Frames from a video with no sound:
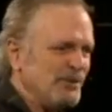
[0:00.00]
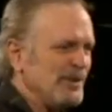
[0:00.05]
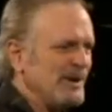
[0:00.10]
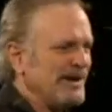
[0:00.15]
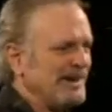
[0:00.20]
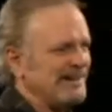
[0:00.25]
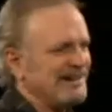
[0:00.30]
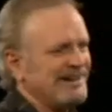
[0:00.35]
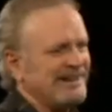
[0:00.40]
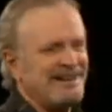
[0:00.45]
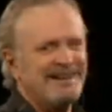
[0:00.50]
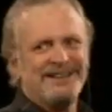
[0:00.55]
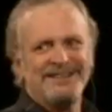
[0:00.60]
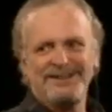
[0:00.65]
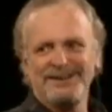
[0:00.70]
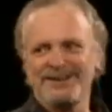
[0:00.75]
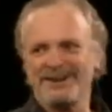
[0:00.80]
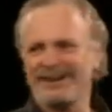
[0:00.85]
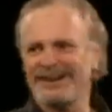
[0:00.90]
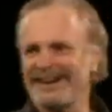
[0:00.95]
when uh,
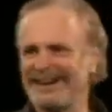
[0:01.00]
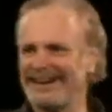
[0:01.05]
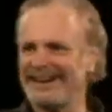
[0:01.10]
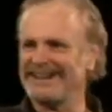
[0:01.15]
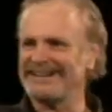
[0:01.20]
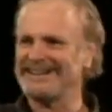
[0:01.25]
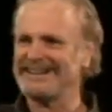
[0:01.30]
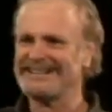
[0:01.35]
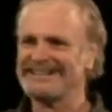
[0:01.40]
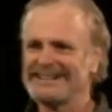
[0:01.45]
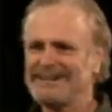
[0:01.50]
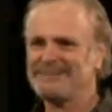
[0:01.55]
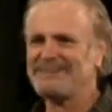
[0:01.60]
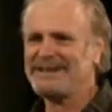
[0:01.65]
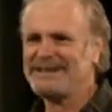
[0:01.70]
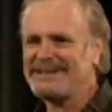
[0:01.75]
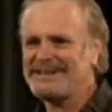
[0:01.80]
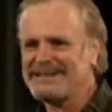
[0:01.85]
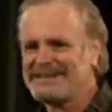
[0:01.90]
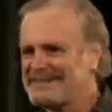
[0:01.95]
you're God and
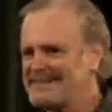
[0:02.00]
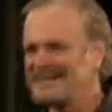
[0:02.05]
somebody